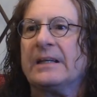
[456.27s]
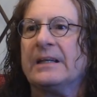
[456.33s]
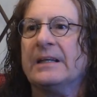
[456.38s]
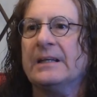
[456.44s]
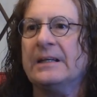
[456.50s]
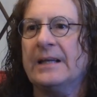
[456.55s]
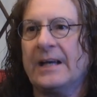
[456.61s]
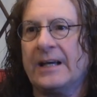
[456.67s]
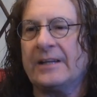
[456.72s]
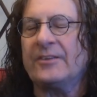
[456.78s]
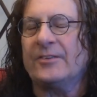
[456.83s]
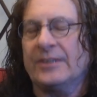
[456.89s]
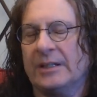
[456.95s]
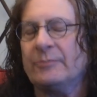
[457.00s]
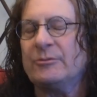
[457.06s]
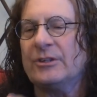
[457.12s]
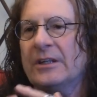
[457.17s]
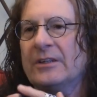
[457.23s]
he had his
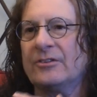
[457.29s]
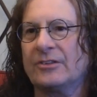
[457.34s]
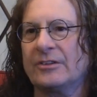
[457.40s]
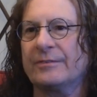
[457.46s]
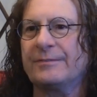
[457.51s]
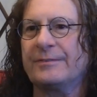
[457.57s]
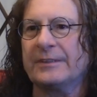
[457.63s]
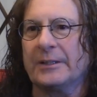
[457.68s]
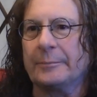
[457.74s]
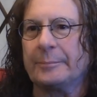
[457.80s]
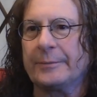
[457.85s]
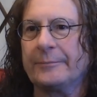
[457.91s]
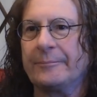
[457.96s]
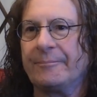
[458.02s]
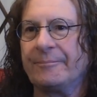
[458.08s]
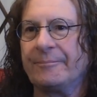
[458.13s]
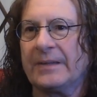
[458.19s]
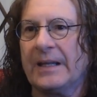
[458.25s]
name changed to Philip
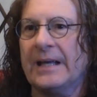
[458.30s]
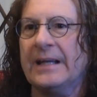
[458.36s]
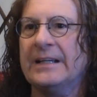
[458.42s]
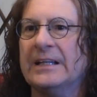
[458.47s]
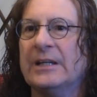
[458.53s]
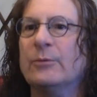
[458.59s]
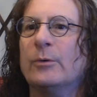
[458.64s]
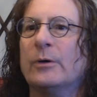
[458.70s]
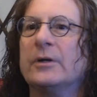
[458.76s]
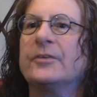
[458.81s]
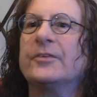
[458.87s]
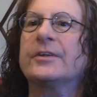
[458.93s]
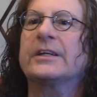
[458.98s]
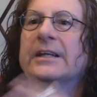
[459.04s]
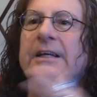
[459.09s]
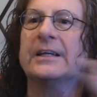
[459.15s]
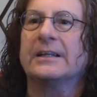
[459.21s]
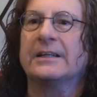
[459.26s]
and he was a
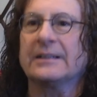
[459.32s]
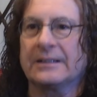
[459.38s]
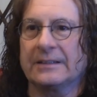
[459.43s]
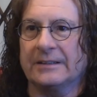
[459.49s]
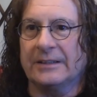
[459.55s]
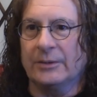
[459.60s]
king.